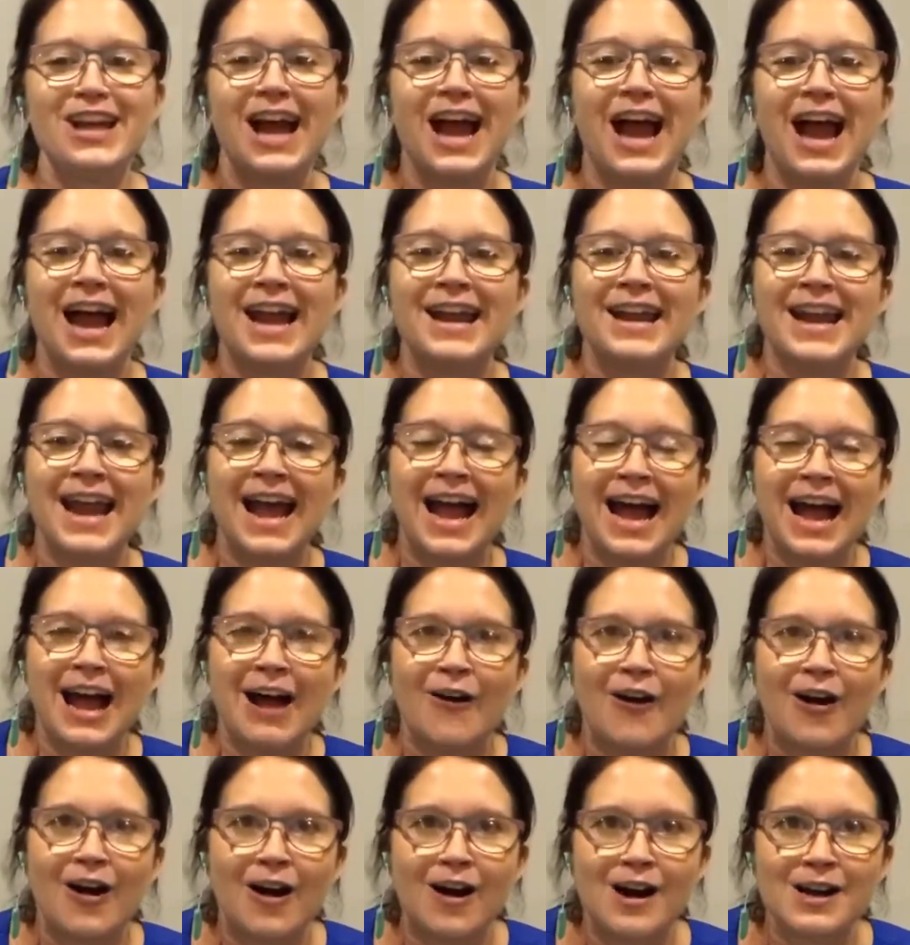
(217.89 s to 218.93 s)
And
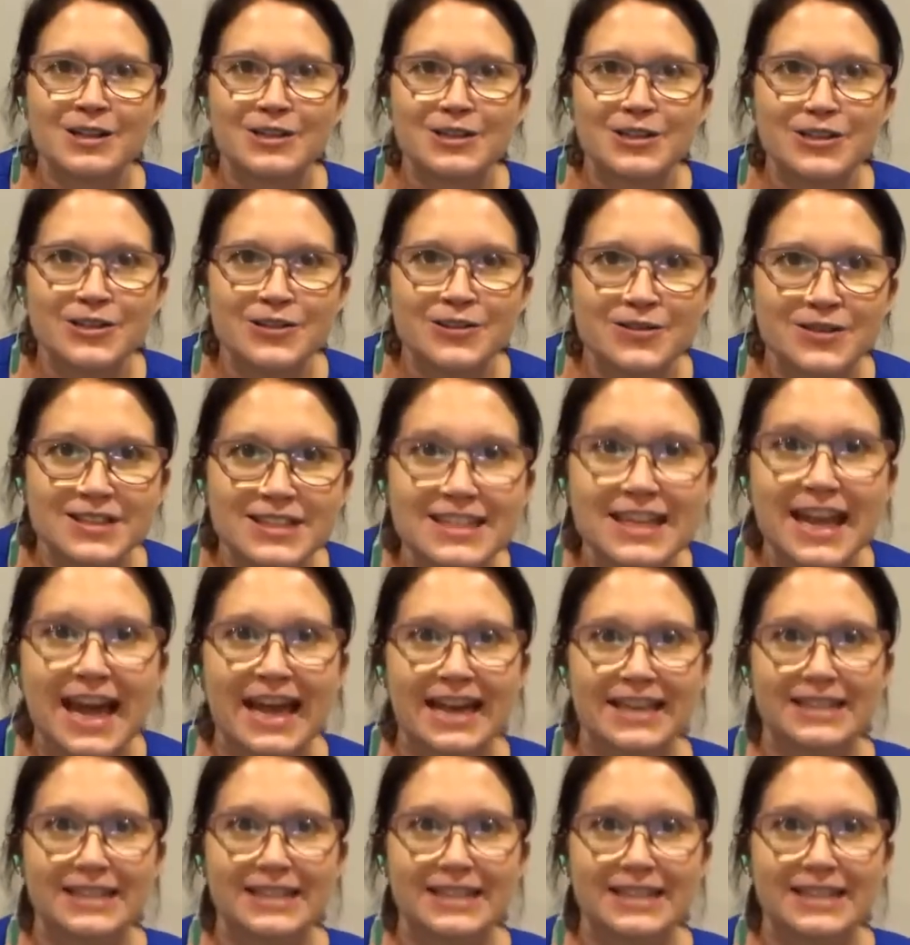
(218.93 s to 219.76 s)
now on to today.